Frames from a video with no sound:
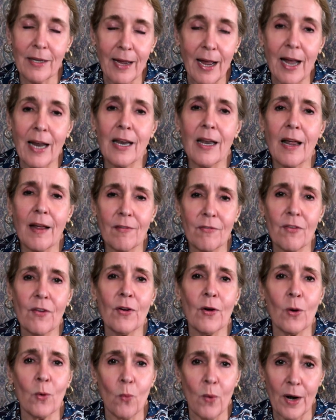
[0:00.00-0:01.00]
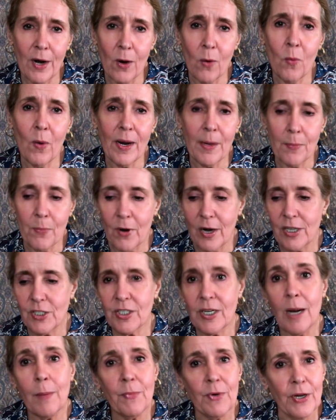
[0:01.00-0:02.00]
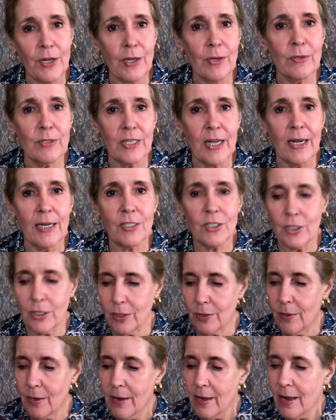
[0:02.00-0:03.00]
I love her 101 brush and I'm going to use that too.